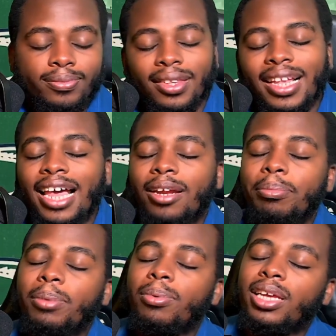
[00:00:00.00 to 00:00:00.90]
A lot of
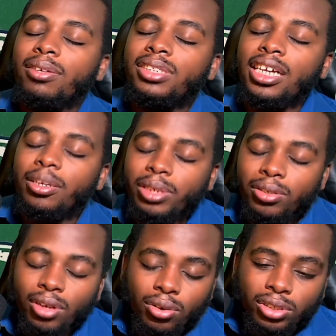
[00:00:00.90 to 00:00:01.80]
people keep telling me, you
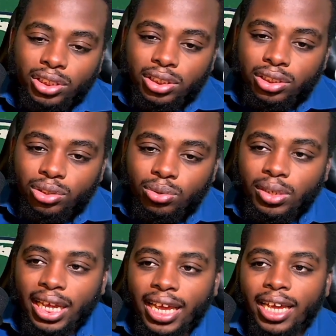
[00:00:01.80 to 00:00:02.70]
know, it's just two
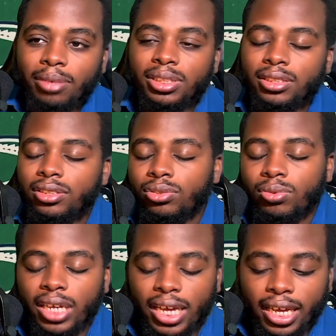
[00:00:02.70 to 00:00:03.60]
games. It's
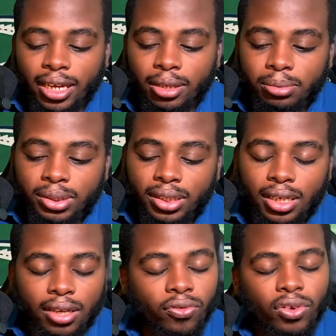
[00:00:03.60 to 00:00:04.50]
two games
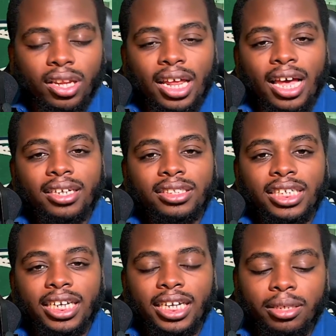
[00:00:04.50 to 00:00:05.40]
for a lot of
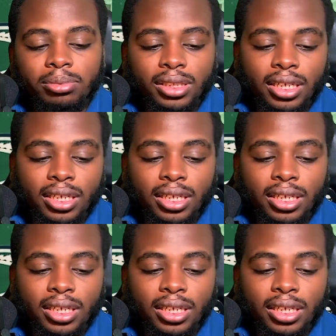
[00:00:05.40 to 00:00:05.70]
teams.